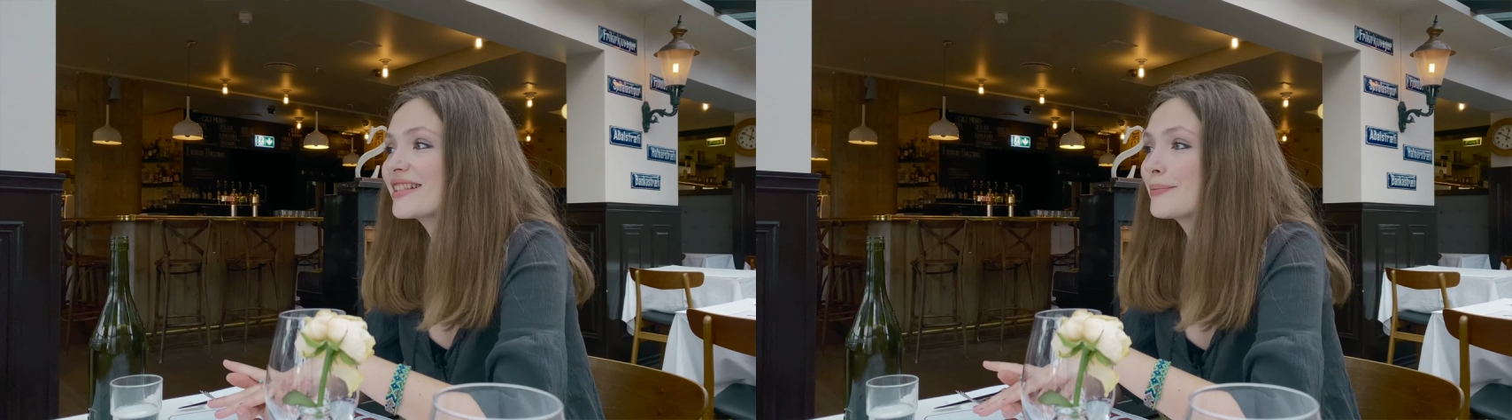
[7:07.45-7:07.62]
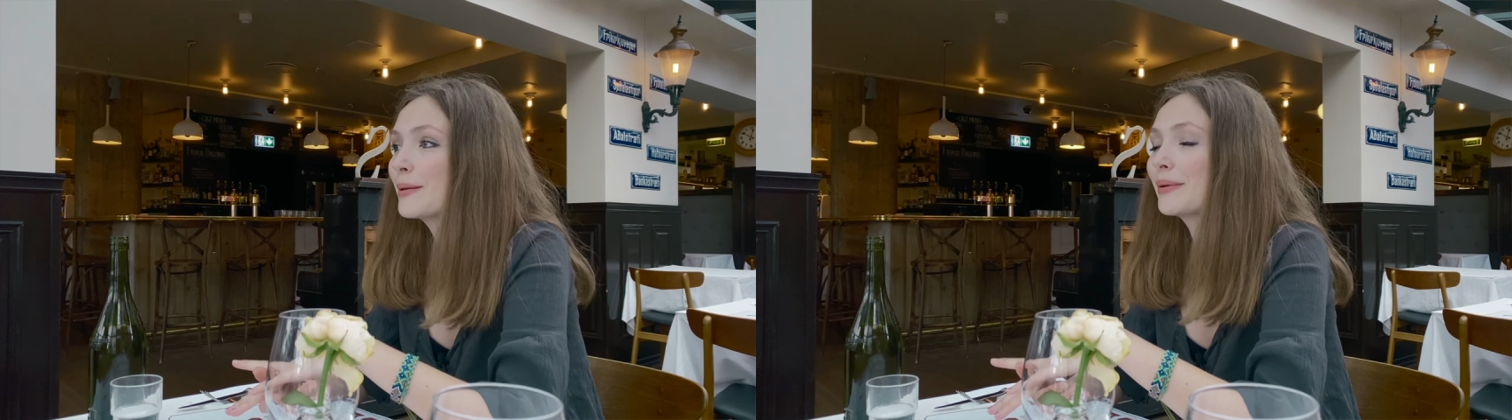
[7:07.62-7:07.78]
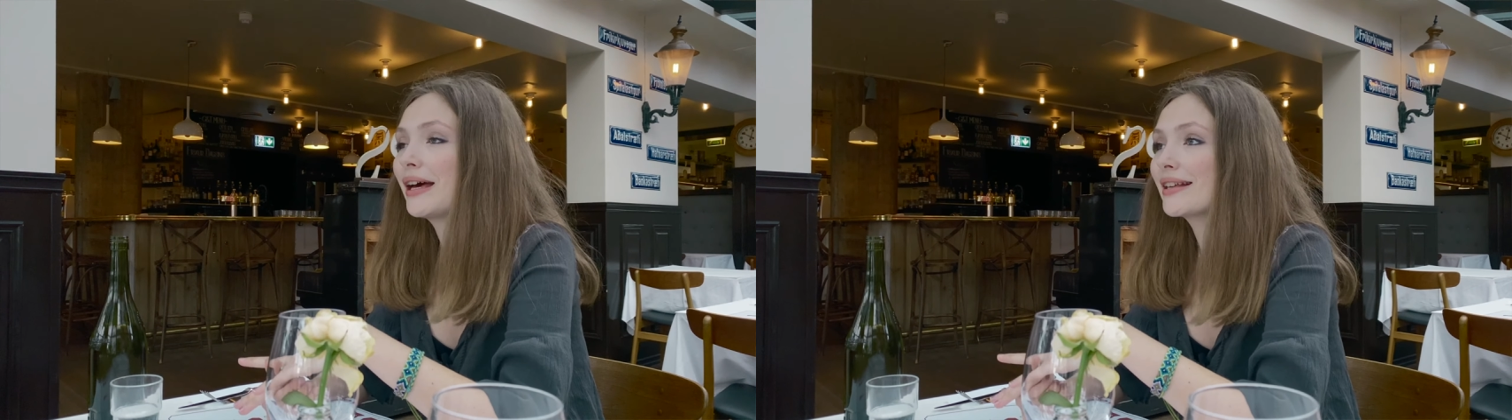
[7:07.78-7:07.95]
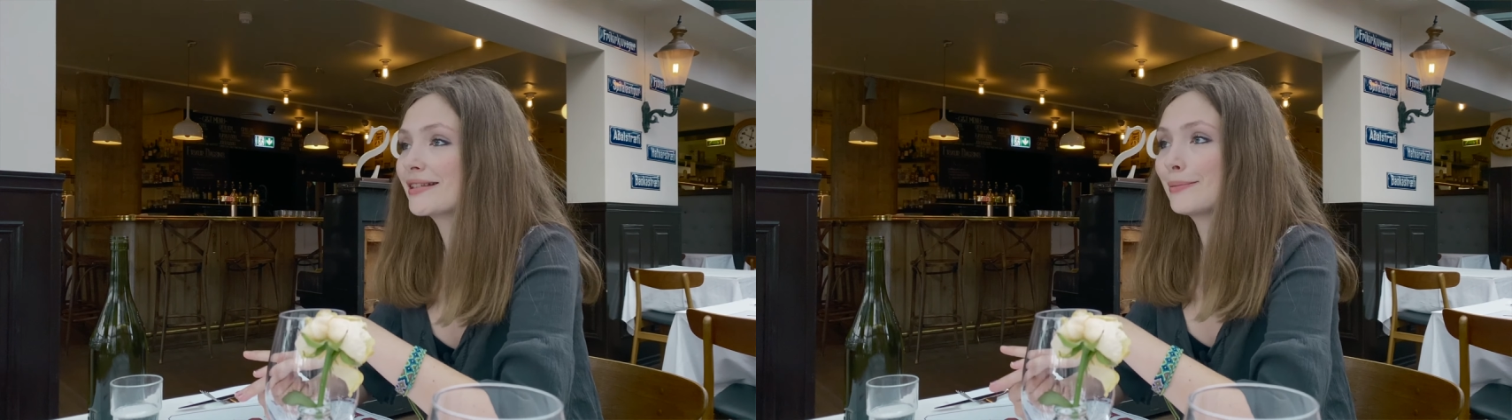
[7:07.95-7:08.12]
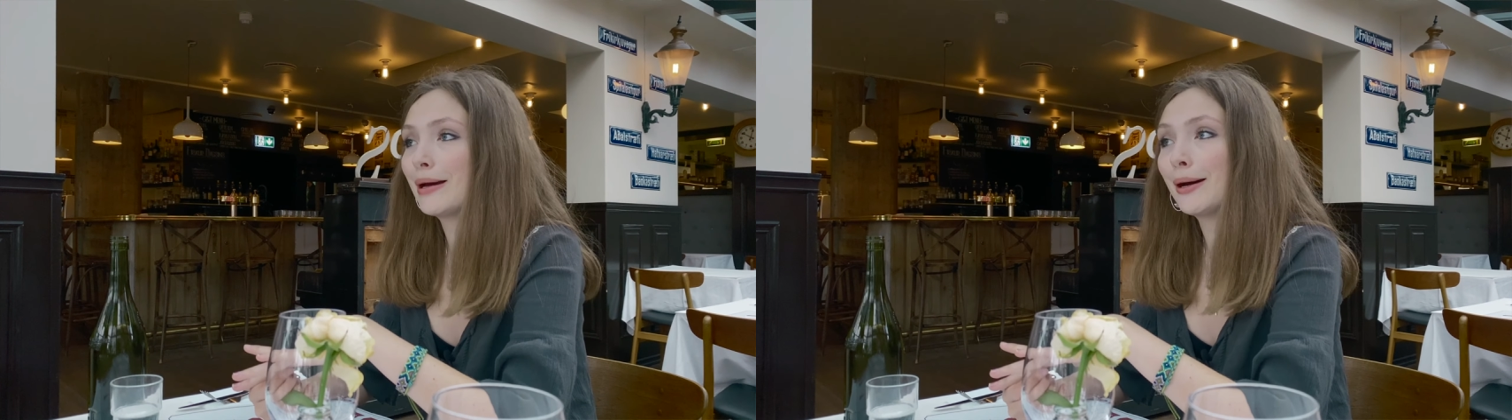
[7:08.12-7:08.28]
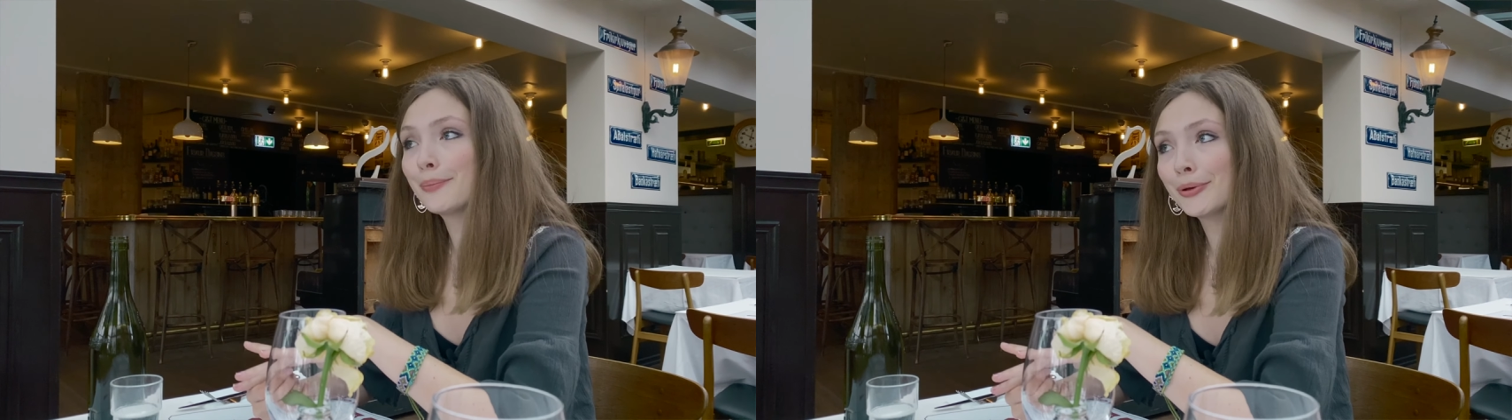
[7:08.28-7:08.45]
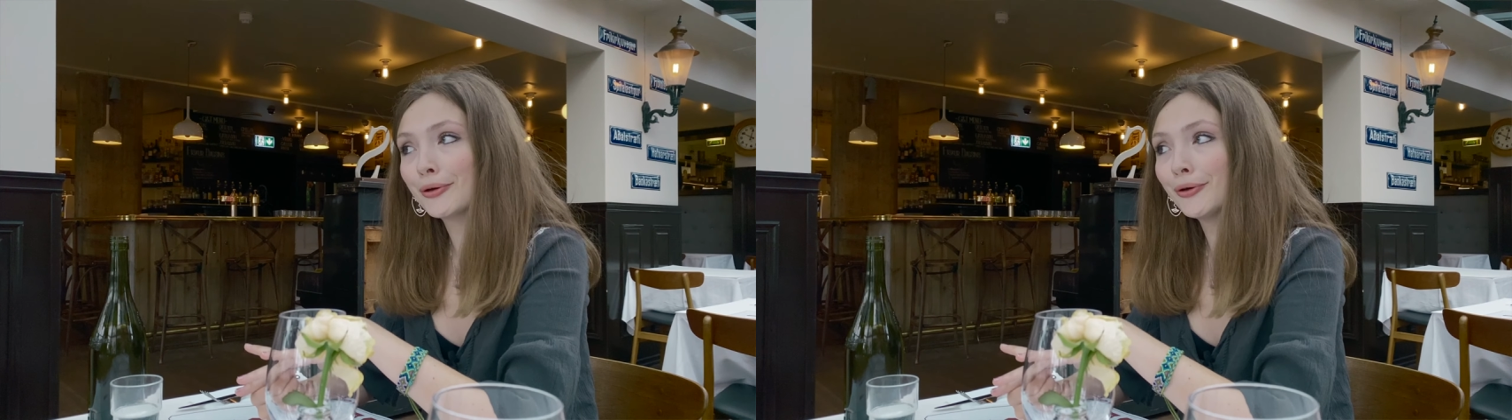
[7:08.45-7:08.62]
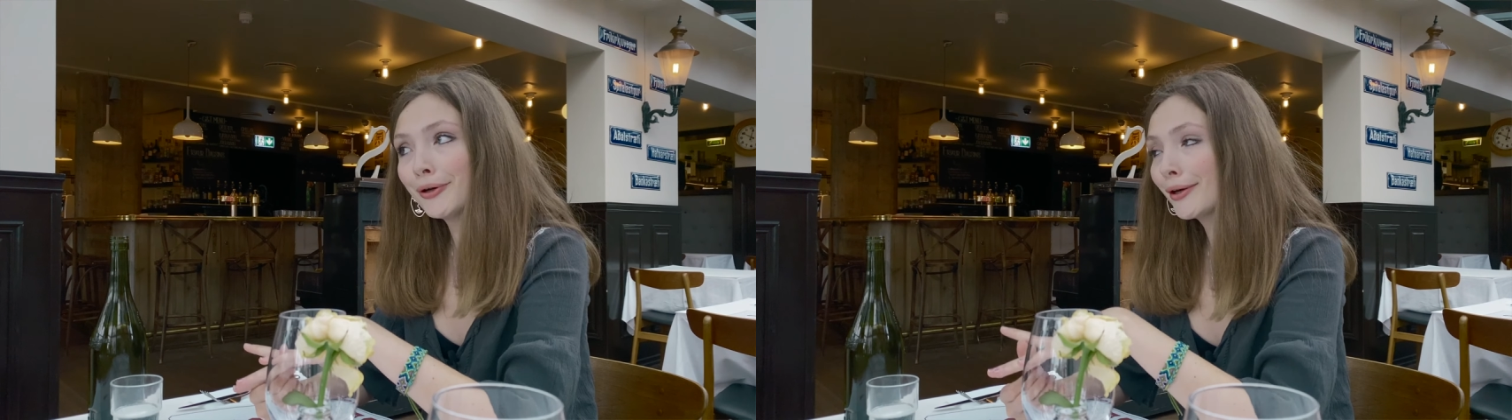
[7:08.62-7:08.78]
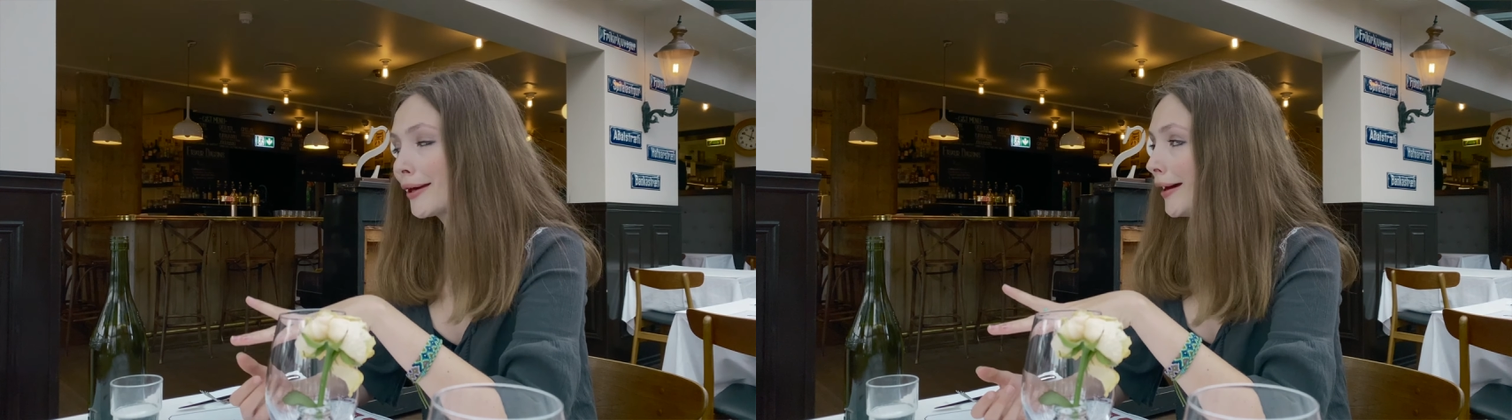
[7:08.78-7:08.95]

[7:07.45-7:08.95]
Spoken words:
people asking about Björk,